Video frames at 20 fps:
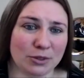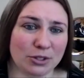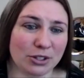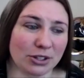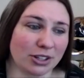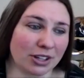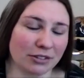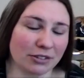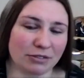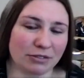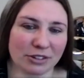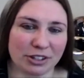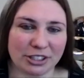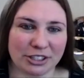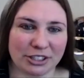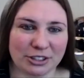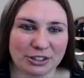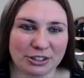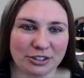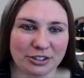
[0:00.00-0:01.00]
I was
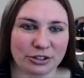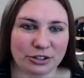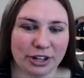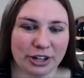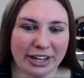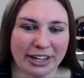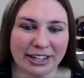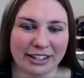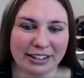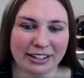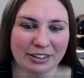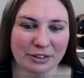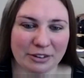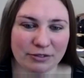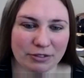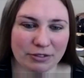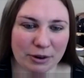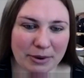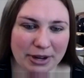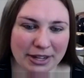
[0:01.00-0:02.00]
looking for
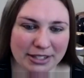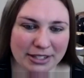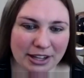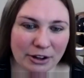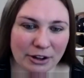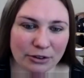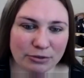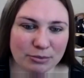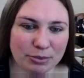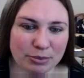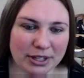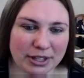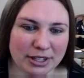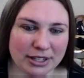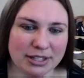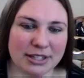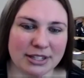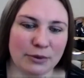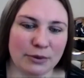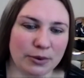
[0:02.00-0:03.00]
training for myself
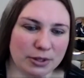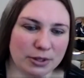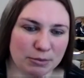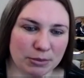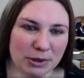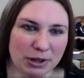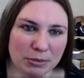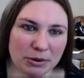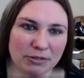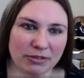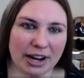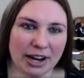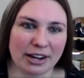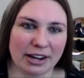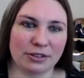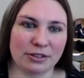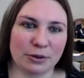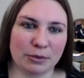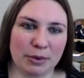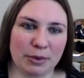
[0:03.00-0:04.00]
because it wasn't being
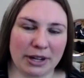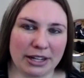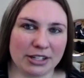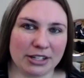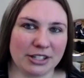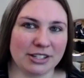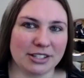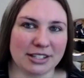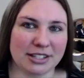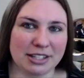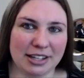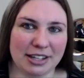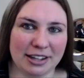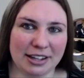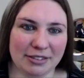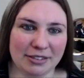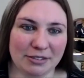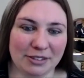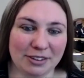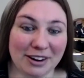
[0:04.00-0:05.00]
provided through my
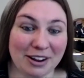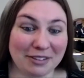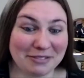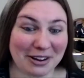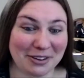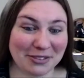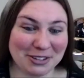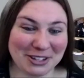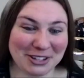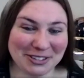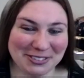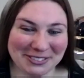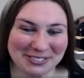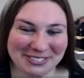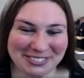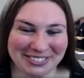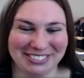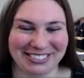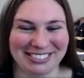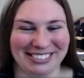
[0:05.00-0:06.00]
agency, and I found
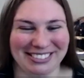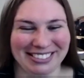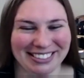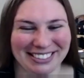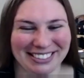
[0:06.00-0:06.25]
you.